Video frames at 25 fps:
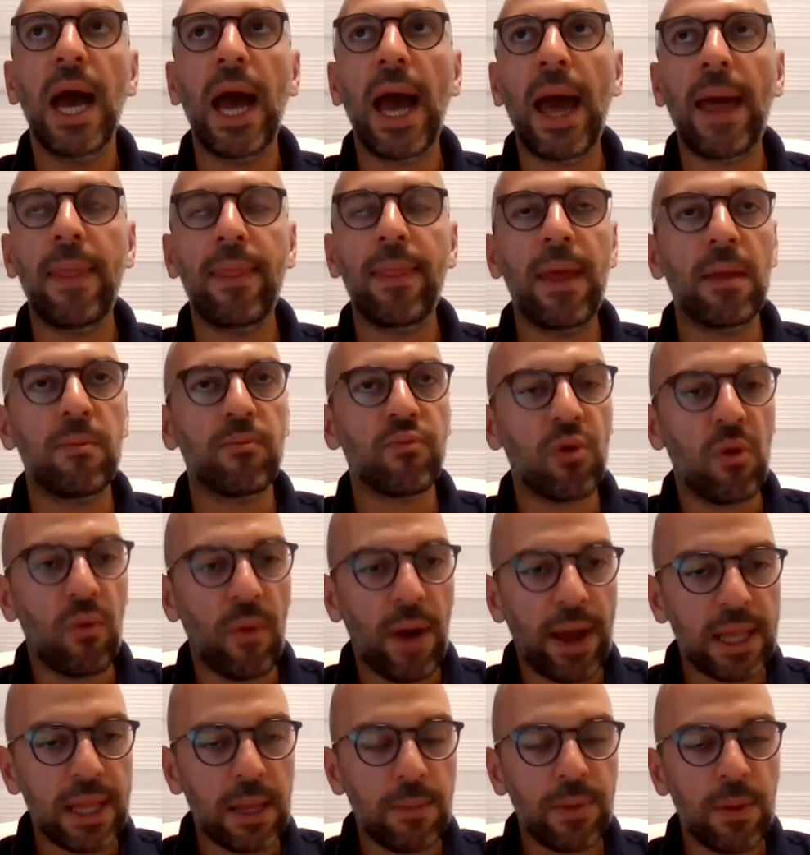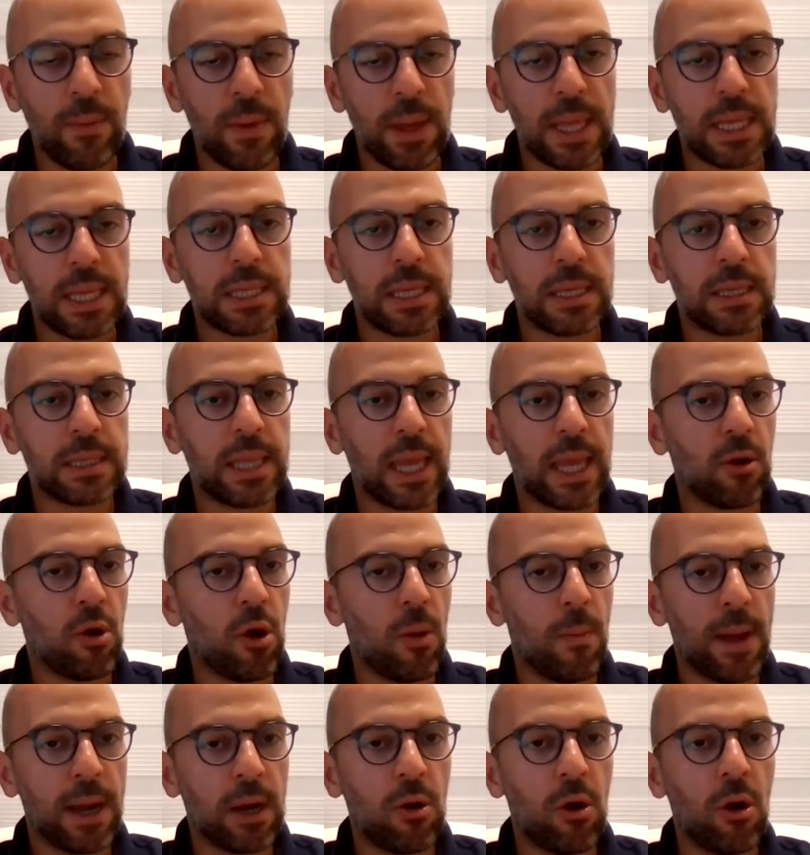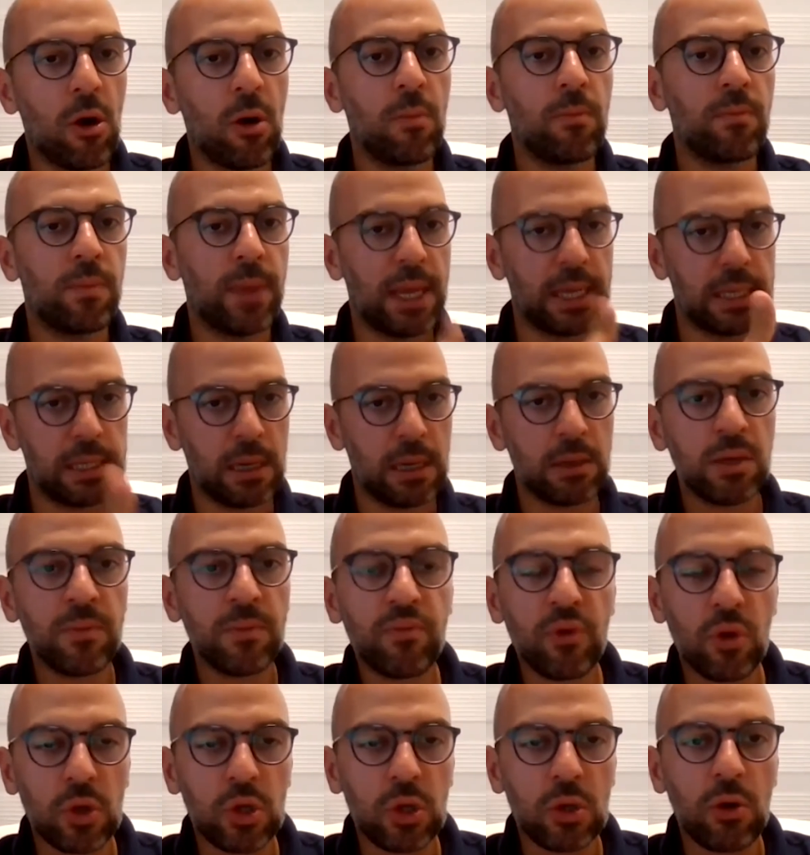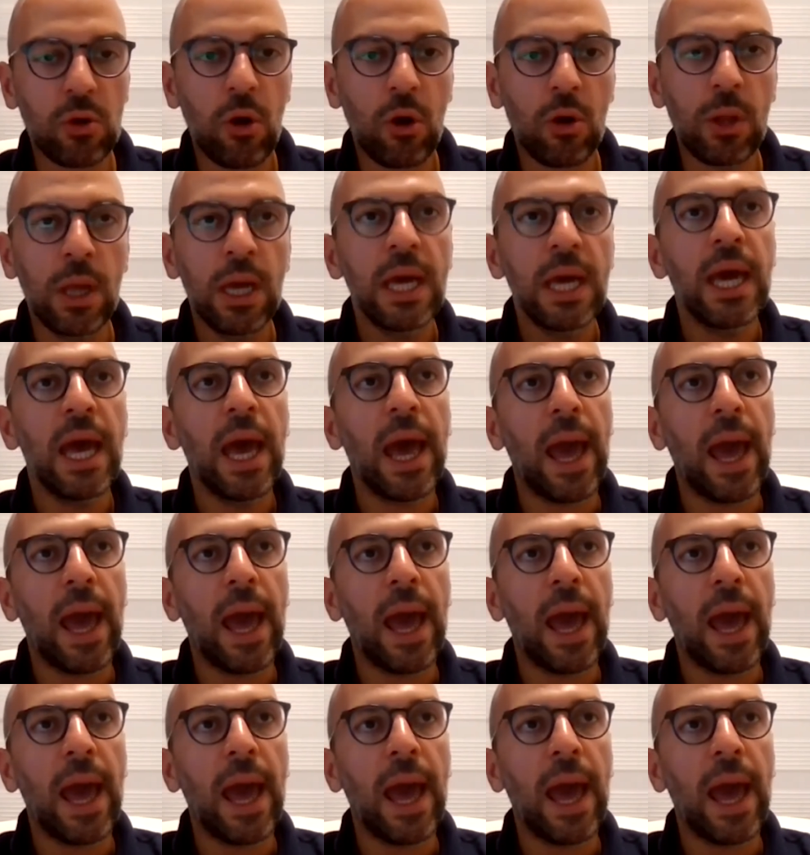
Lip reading: And then provide them the medicines. They go back home, they start the protocol,